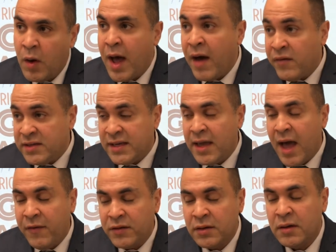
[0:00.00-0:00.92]
Obviously,
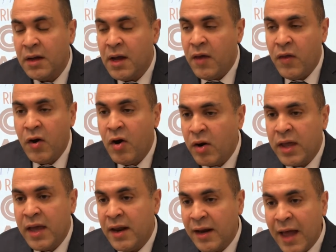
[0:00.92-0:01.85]
after the
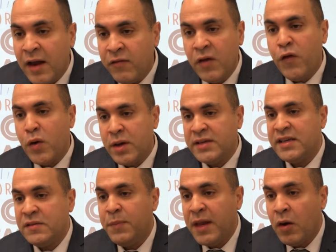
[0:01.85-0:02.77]
hurricane, a lot of the focus
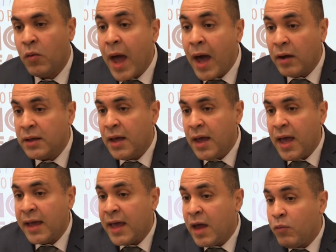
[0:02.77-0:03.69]
has been around,
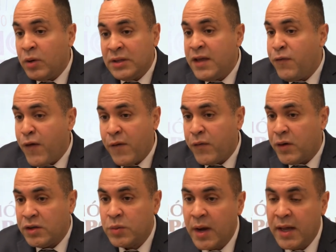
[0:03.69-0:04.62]
again, relief
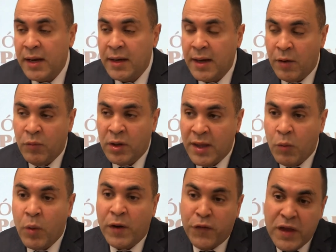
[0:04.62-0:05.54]
efforts, right, and
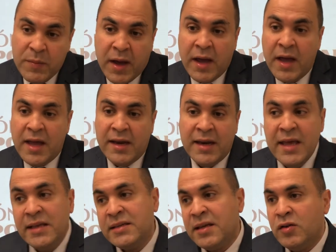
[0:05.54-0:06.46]
really what FEMA
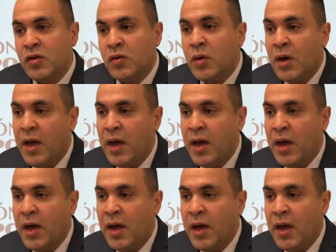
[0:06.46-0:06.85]
needs to do.